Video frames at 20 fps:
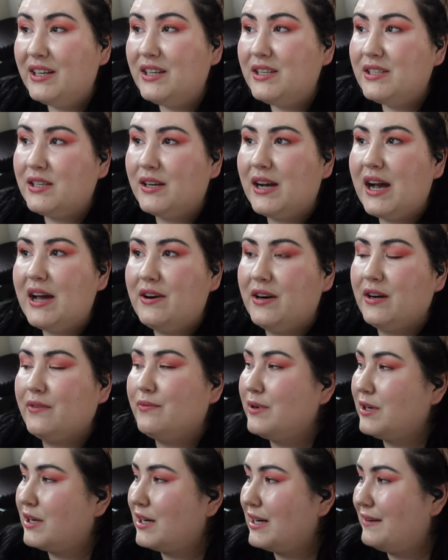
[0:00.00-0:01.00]
So I don't know,
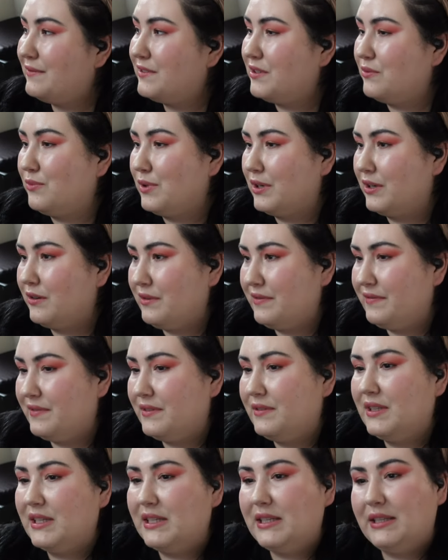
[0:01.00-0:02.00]
we're gonna have to work with
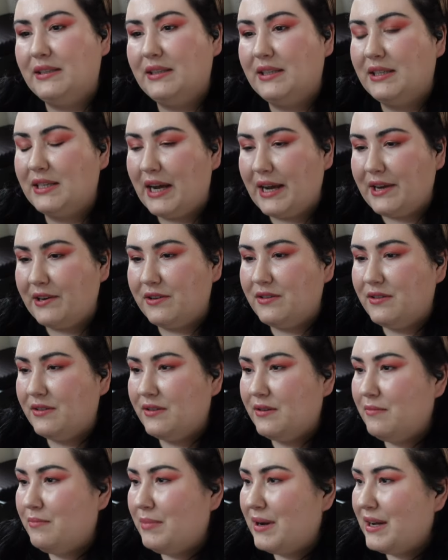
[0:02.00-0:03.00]
the title,
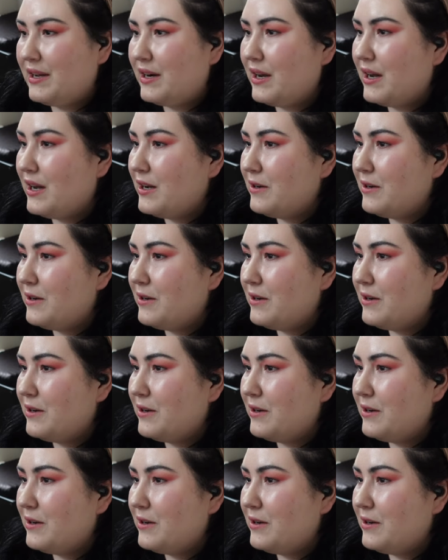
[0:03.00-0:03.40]
but